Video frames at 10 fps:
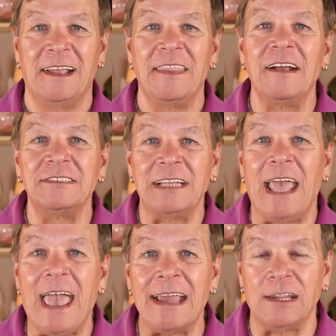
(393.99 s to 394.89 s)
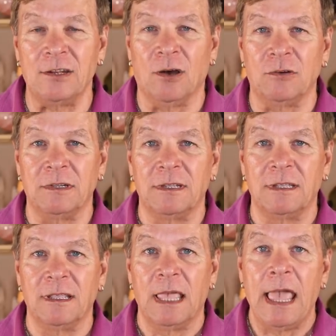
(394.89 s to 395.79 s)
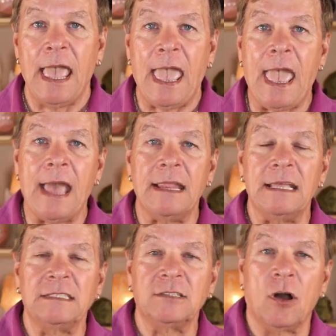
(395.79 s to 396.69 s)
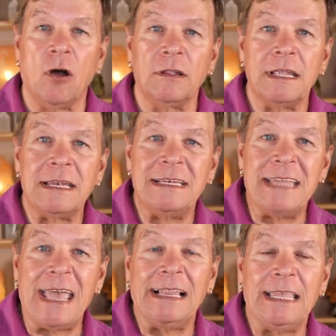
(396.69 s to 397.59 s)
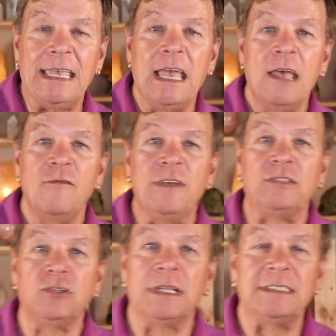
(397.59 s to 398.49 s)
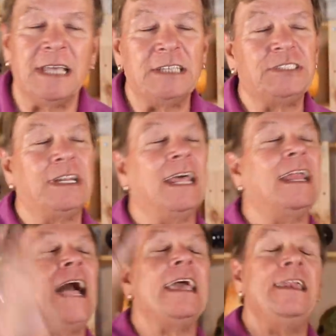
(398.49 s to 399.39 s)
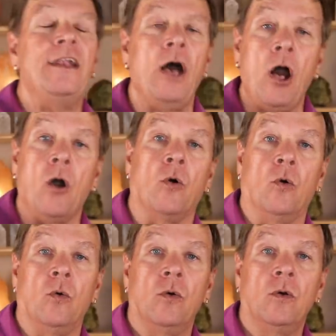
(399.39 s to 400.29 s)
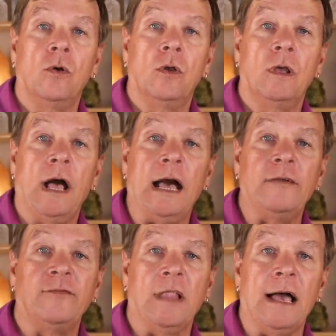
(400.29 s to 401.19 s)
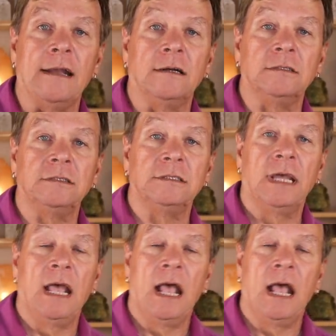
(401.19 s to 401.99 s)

There's an antidote, and it's called daily visualization. And I know high flyers.